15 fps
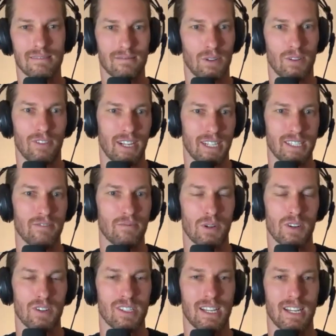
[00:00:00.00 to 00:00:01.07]
reflective
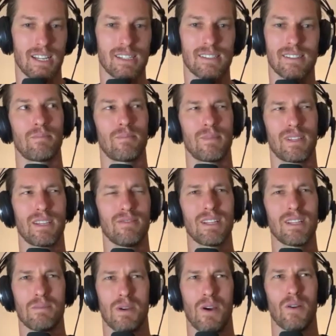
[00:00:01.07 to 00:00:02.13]
process, giving
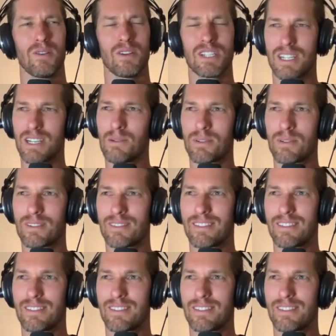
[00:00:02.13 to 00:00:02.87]
them ownership.